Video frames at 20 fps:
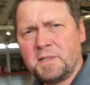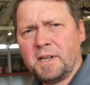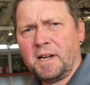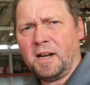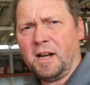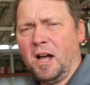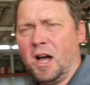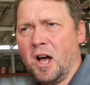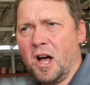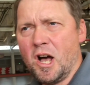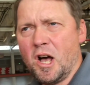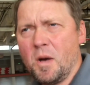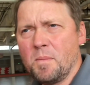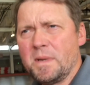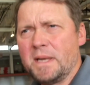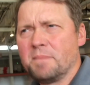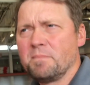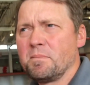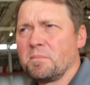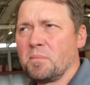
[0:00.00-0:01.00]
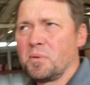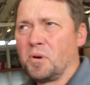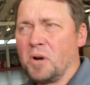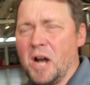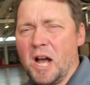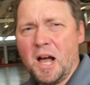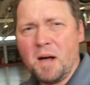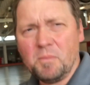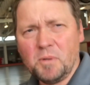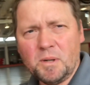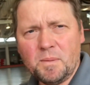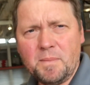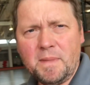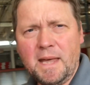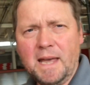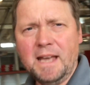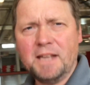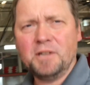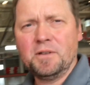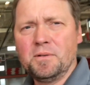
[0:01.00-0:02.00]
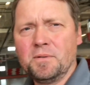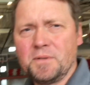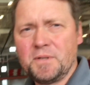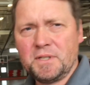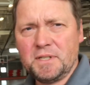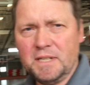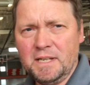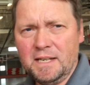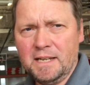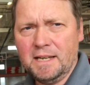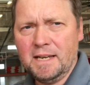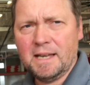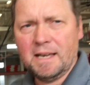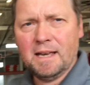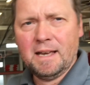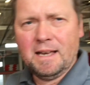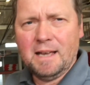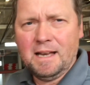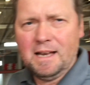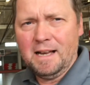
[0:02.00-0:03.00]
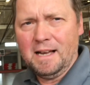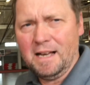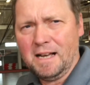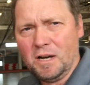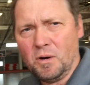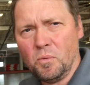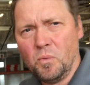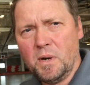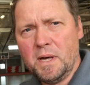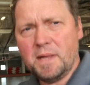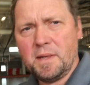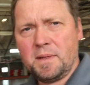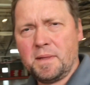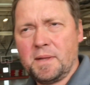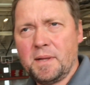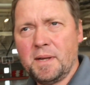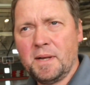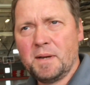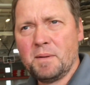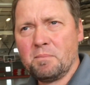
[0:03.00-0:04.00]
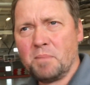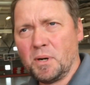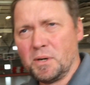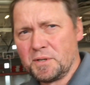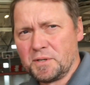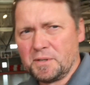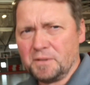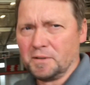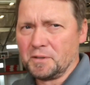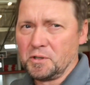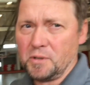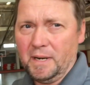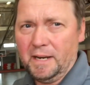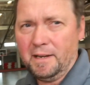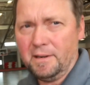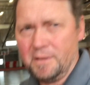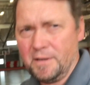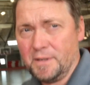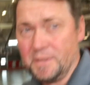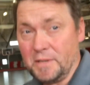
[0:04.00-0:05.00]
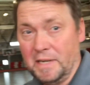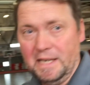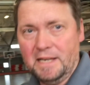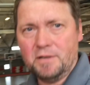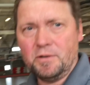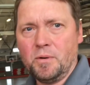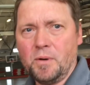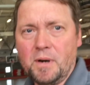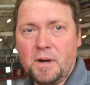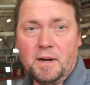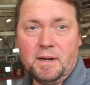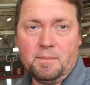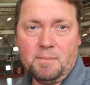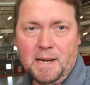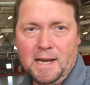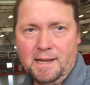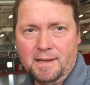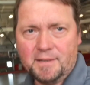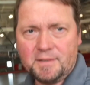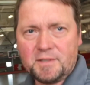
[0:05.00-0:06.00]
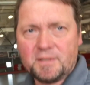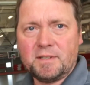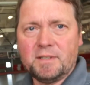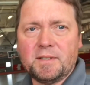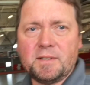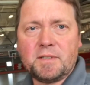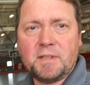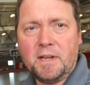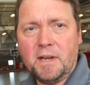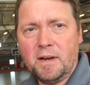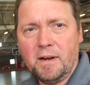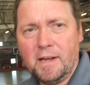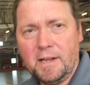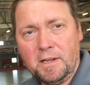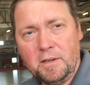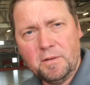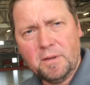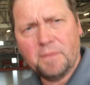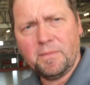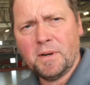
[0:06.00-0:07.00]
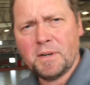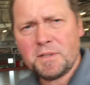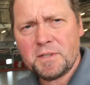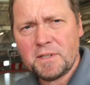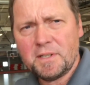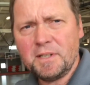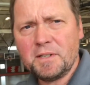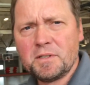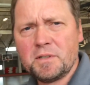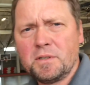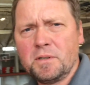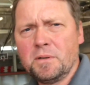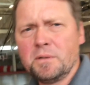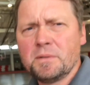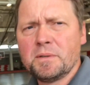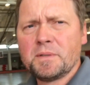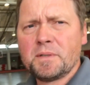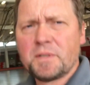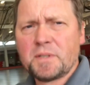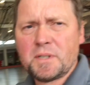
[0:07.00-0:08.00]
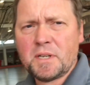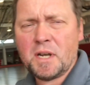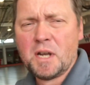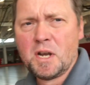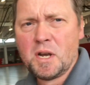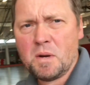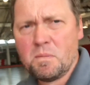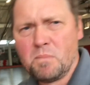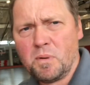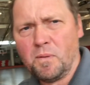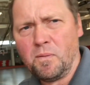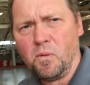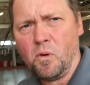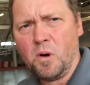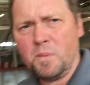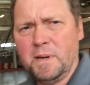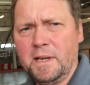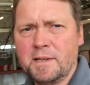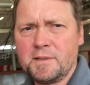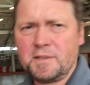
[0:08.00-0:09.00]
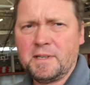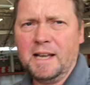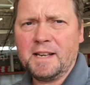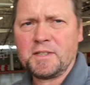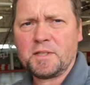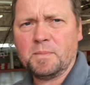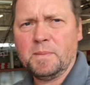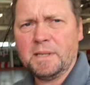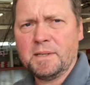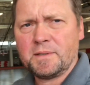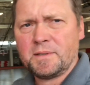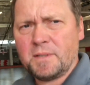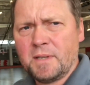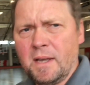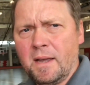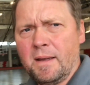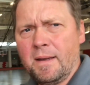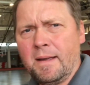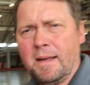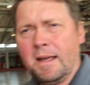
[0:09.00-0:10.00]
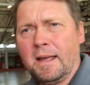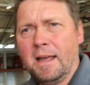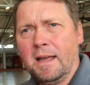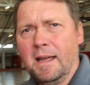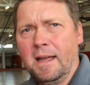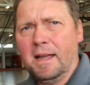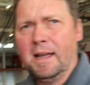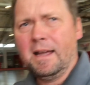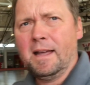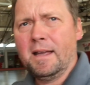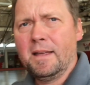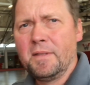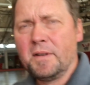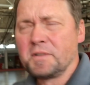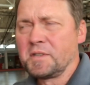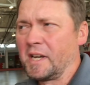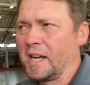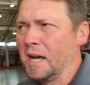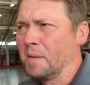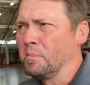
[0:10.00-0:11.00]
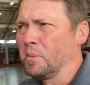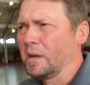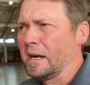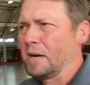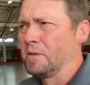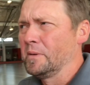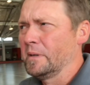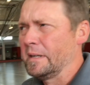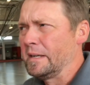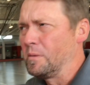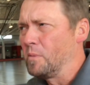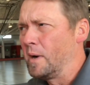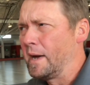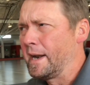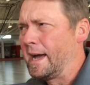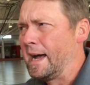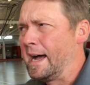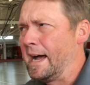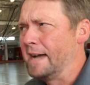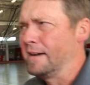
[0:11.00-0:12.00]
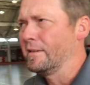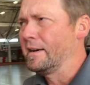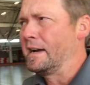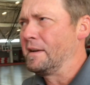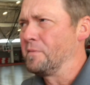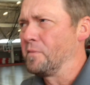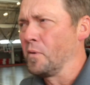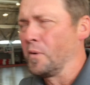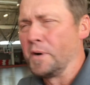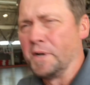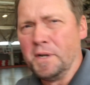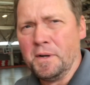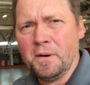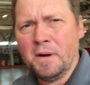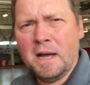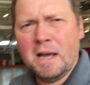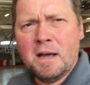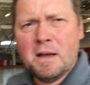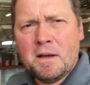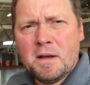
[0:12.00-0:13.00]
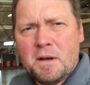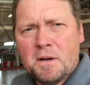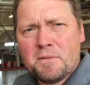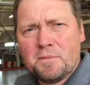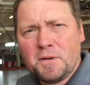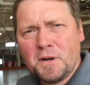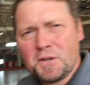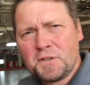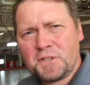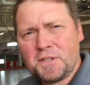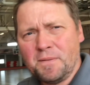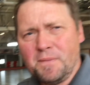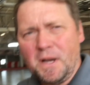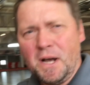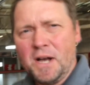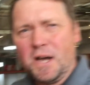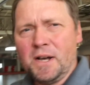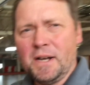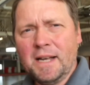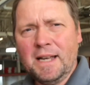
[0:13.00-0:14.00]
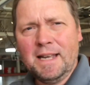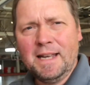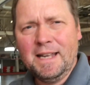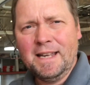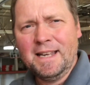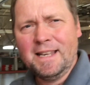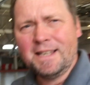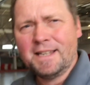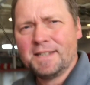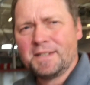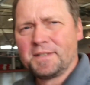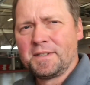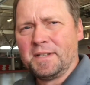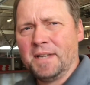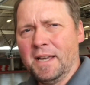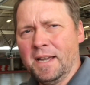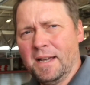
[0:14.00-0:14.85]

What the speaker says: a common problem that you see with personal trainers and, or in my instance here at a university, students performing assessments? And there's a couple I really want to highlight for you. First of all is